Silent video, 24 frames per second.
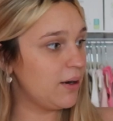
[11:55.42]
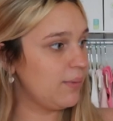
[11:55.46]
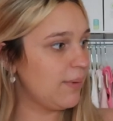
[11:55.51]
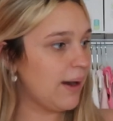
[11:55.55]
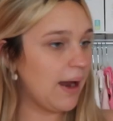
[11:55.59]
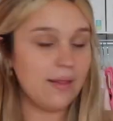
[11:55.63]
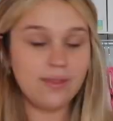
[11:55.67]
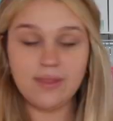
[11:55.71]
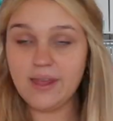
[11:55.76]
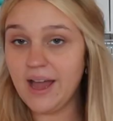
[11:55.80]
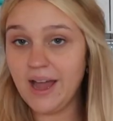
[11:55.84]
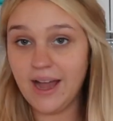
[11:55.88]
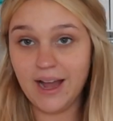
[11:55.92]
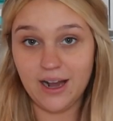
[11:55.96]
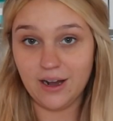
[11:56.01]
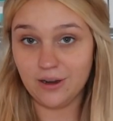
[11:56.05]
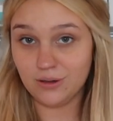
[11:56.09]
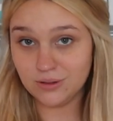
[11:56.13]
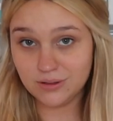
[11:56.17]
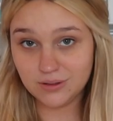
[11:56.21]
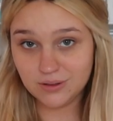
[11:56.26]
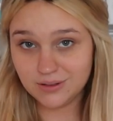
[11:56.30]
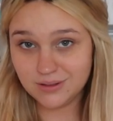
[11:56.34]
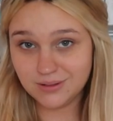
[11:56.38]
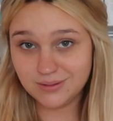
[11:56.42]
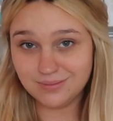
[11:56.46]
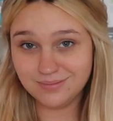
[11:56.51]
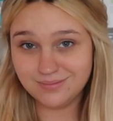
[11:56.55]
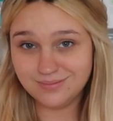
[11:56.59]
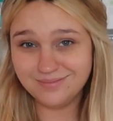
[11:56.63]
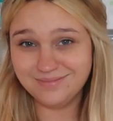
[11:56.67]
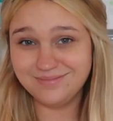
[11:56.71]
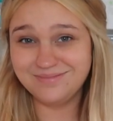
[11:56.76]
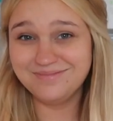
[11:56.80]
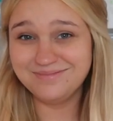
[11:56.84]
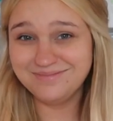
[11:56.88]
around the house
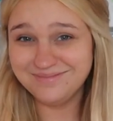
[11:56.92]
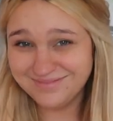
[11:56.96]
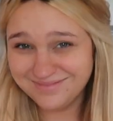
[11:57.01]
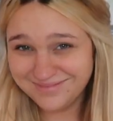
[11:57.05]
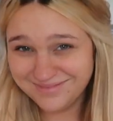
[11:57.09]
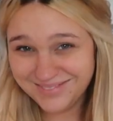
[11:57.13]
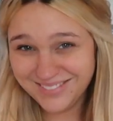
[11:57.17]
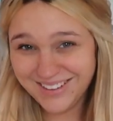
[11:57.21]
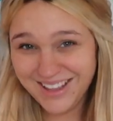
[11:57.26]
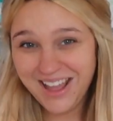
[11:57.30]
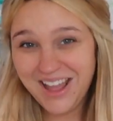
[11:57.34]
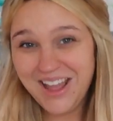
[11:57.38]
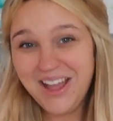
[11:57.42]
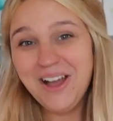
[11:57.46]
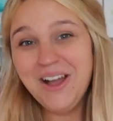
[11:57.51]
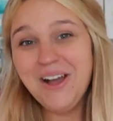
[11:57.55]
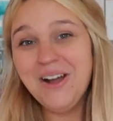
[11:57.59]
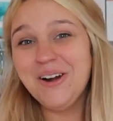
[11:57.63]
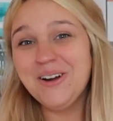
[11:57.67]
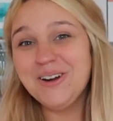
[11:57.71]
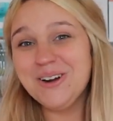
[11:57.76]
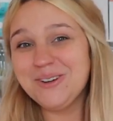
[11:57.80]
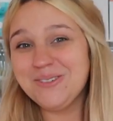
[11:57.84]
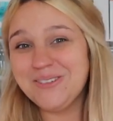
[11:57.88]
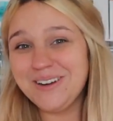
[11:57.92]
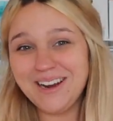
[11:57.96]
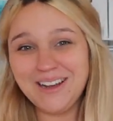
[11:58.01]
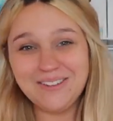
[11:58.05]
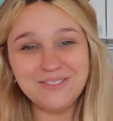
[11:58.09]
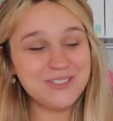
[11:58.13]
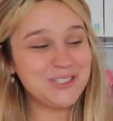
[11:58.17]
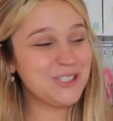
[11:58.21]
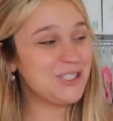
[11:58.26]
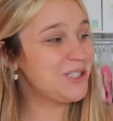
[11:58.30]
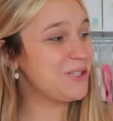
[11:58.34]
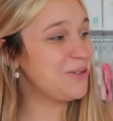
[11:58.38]
or
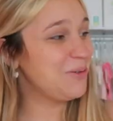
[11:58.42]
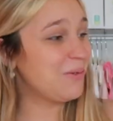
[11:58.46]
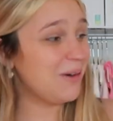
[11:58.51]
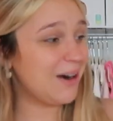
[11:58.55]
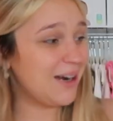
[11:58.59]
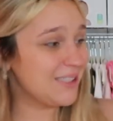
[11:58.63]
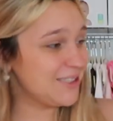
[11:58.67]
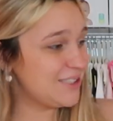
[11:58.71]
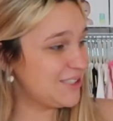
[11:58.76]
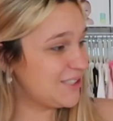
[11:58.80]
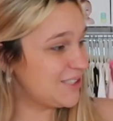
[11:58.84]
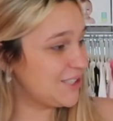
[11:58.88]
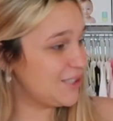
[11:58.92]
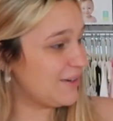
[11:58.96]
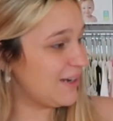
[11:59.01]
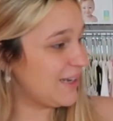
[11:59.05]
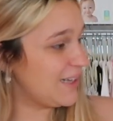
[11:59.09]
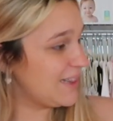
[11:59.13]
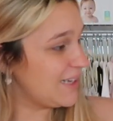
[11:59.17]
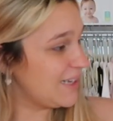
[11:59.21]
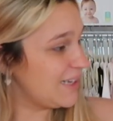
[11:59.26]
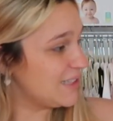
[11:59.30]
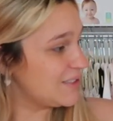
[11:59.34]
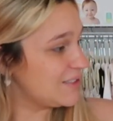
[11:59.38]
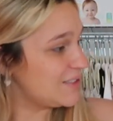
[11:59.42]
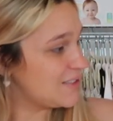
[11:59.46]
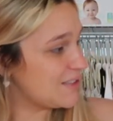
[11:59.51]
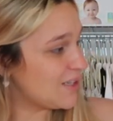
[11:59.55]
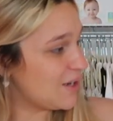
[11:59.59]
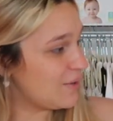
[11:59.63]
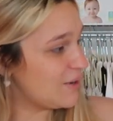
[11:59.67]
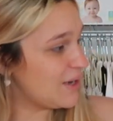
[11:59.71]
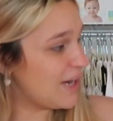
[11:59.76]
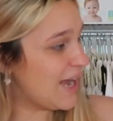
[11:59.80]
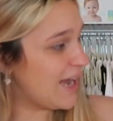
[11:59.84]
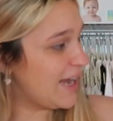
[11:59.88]
whenever she wants to. I think it's
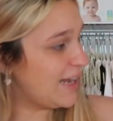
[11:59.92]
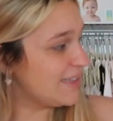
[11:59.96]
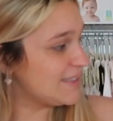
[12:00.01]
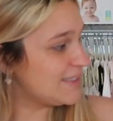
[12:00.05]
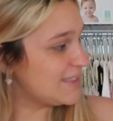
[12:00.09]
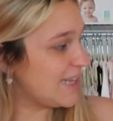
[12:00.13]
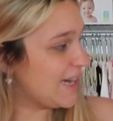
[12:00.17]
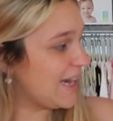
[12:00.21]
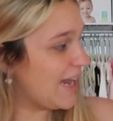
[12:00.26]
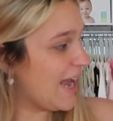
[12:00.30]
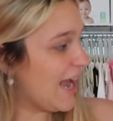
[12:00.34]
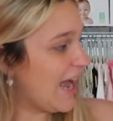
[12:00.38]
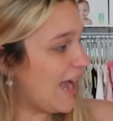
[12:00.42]
so nice, and it